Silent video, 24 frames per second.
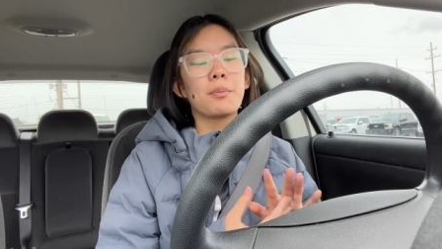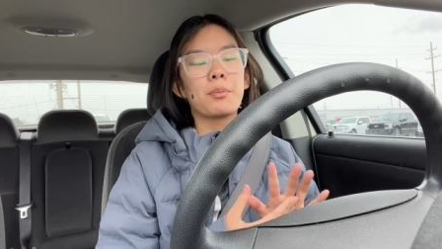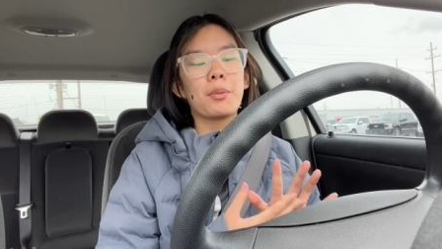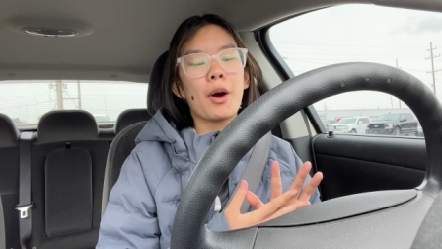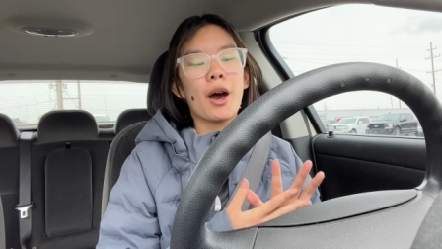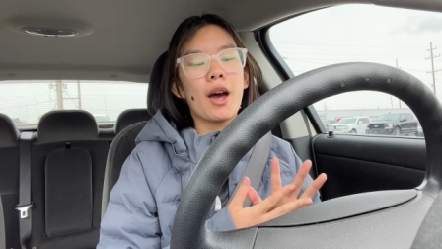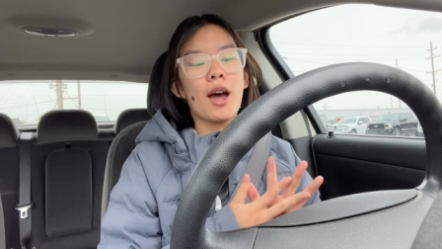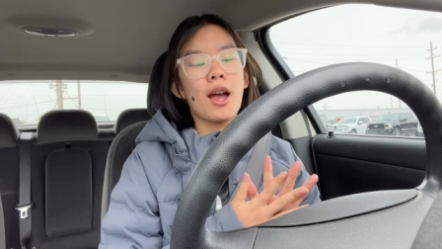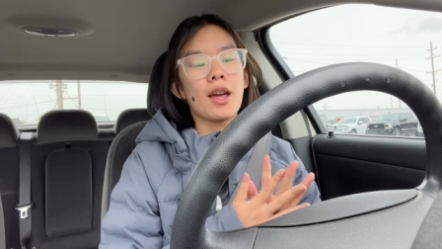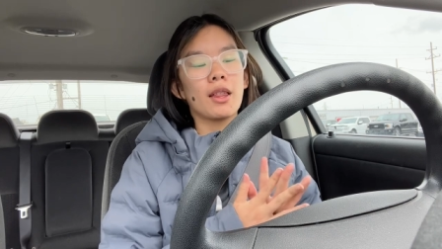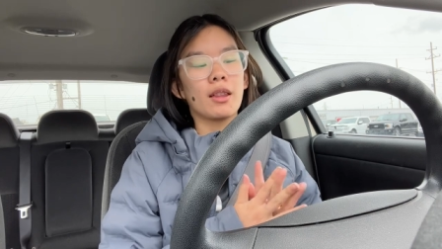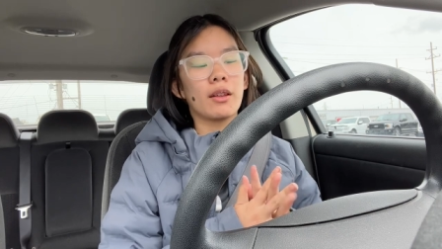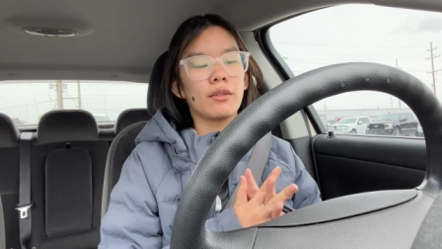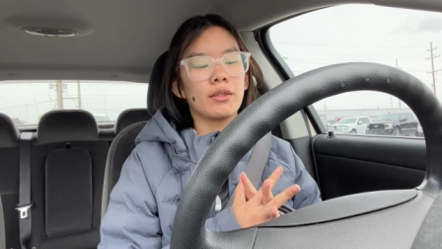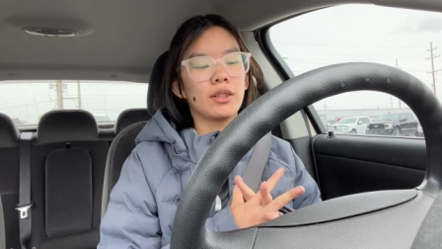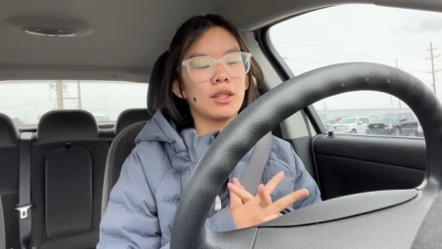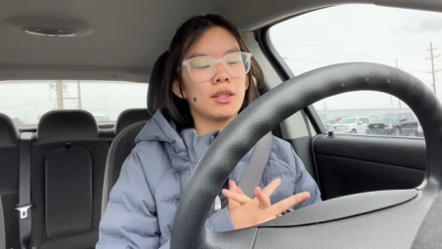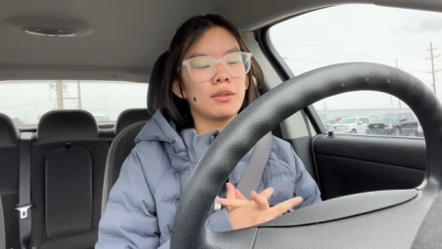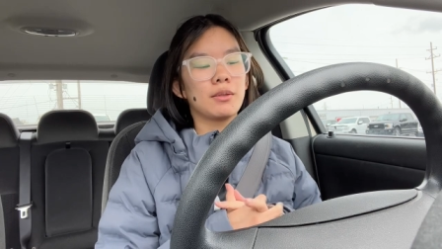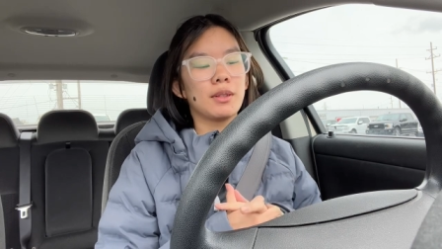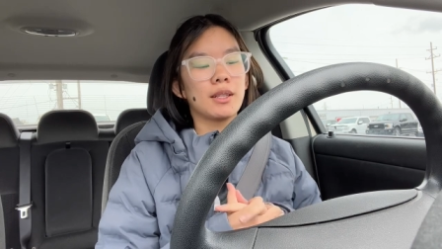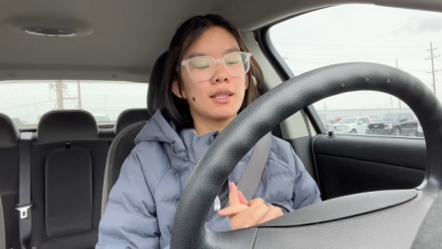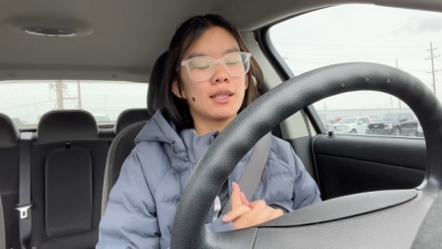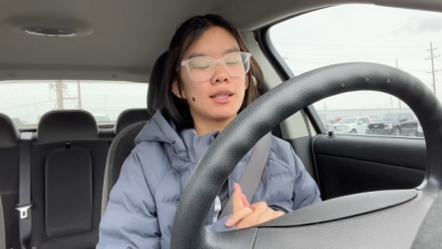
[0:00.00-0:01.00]
but I love
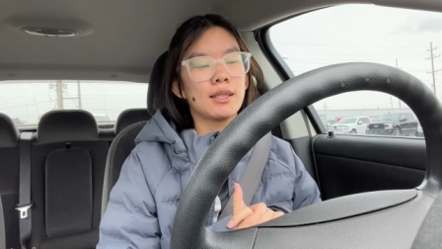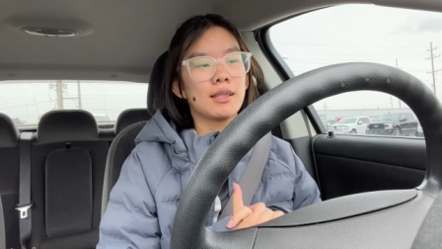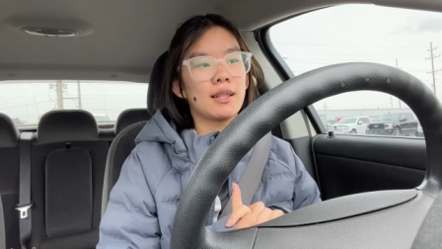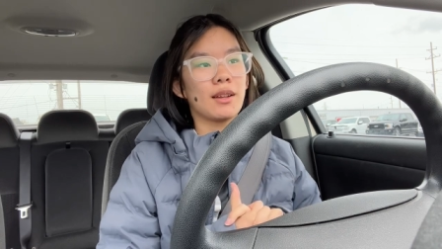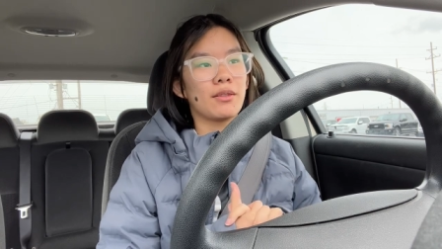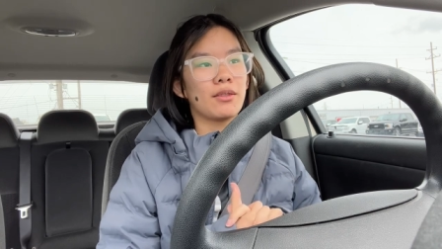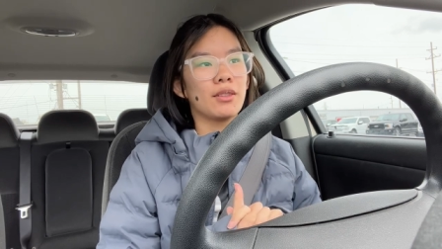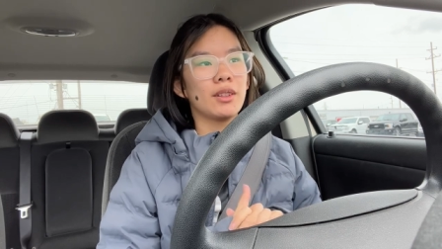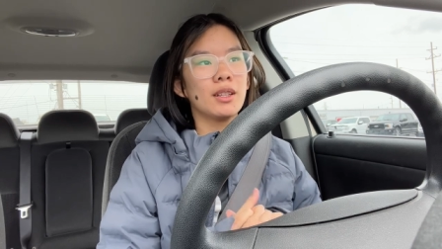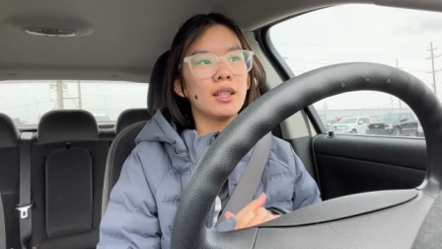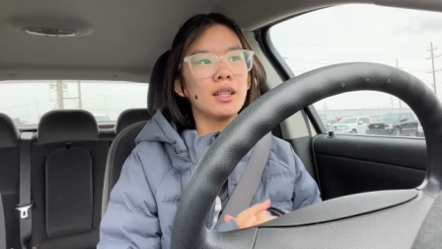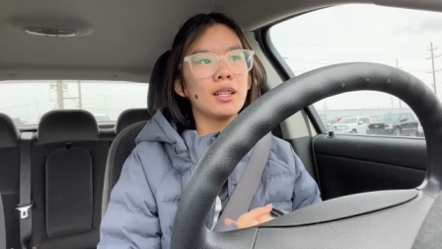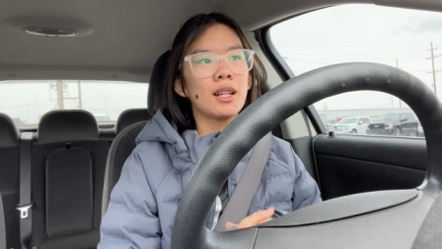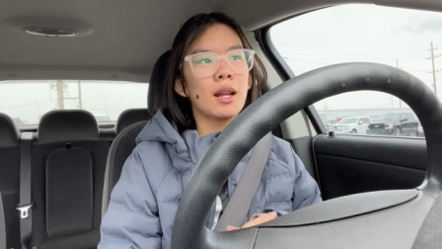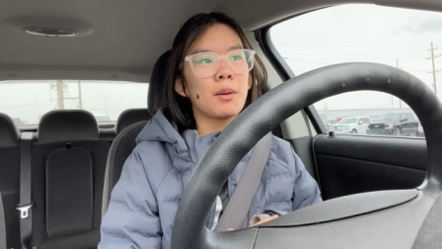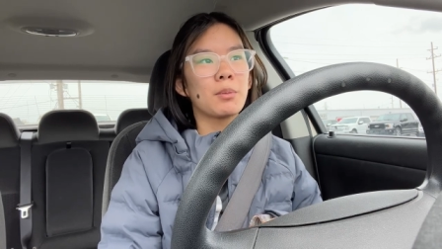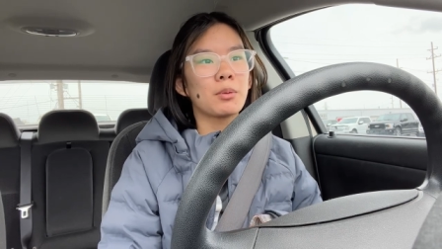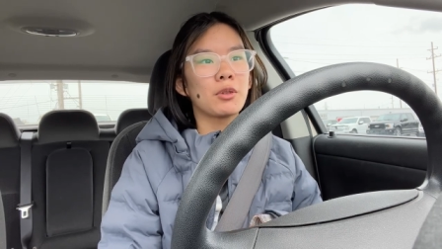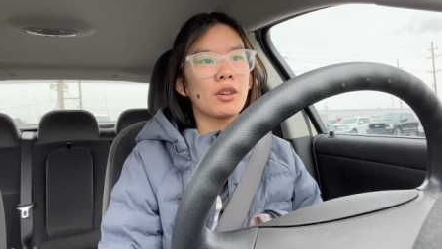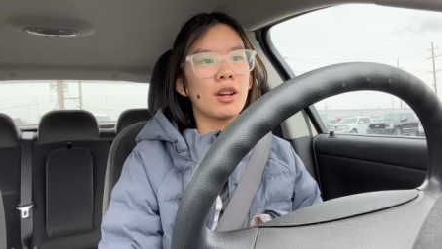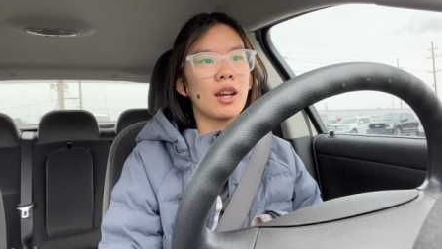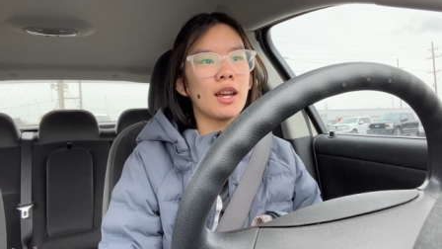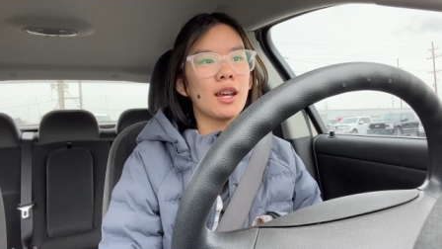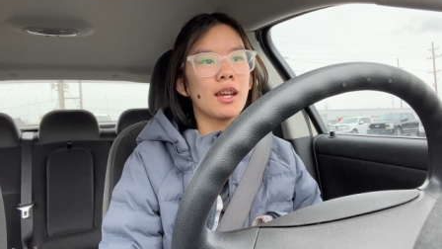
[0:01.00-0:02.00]
it. It's definitely an
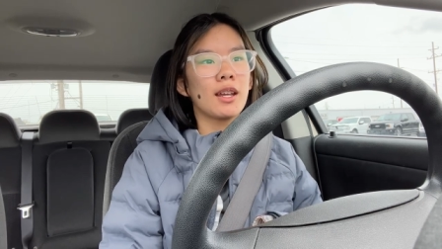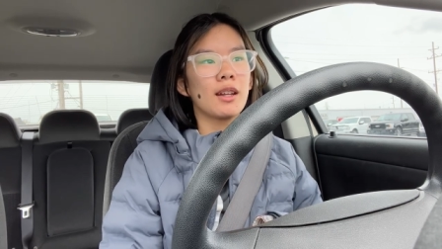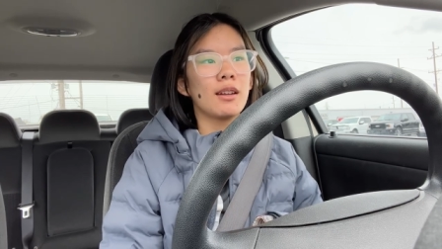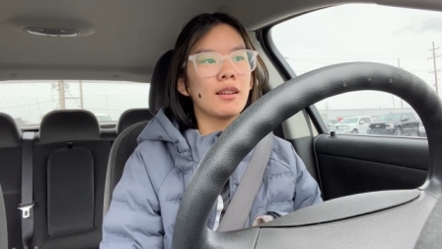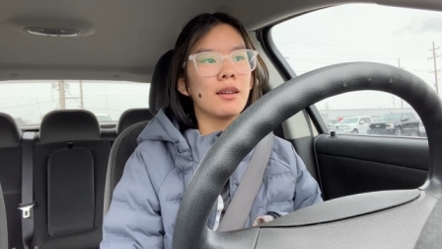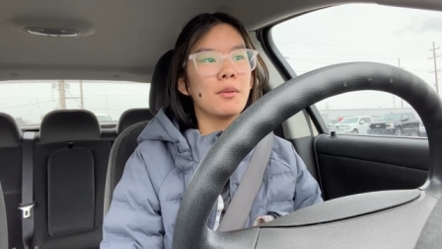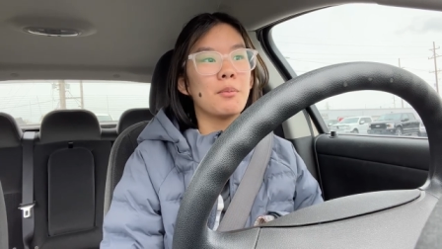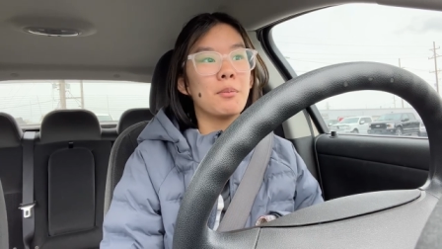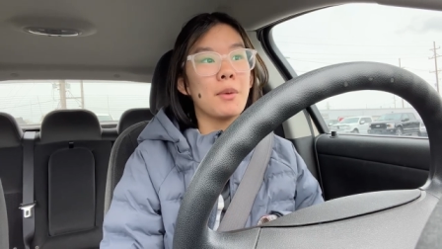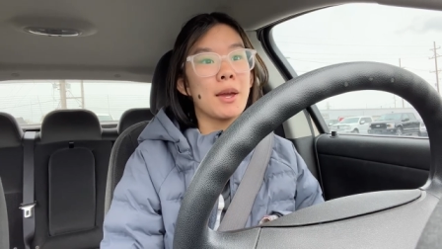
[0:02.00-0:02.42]
upgrade,